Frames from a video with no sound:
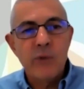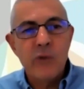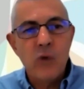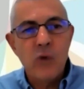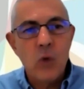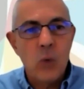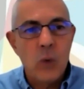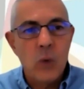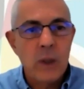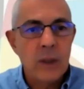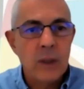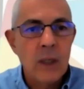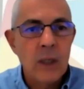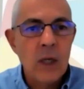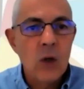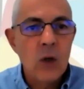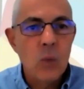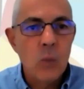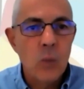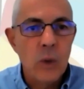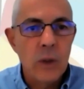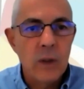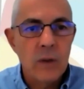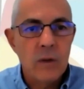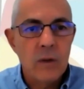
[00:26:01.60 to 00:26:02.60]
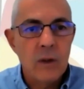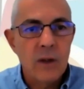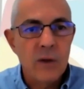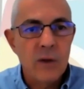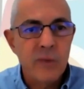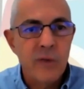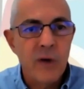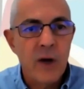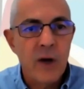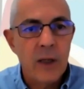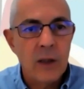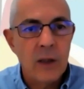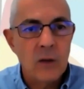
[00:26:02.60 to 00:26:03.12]
forward with a
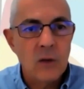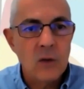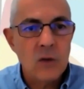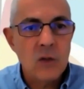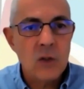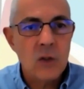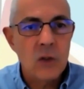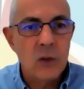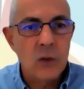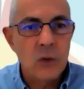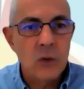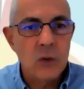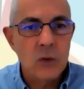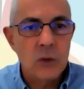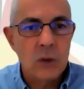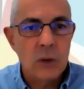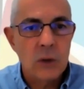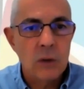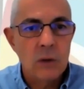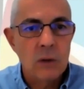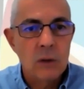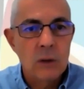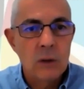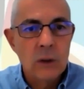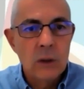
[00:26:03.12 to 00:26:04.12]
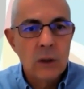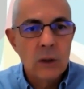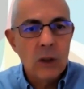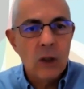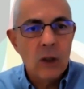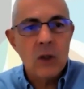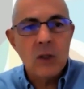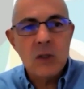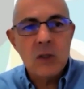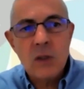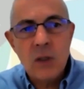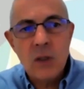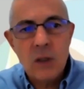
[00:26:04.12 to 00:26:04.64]
final solution.
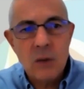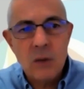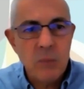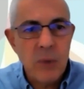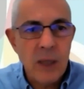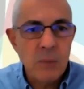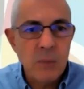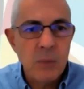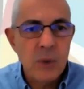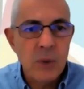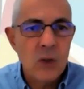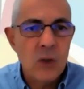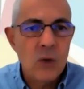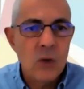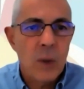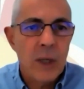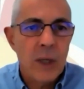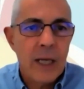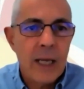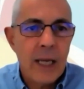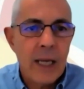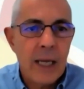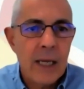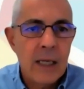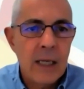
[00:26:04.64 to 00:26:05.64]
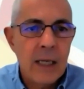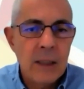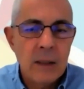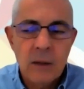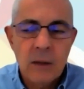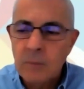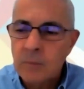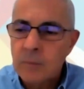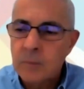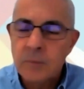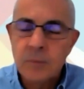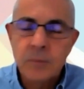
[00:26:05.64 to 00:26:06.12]
Karsten, maybe you want to add?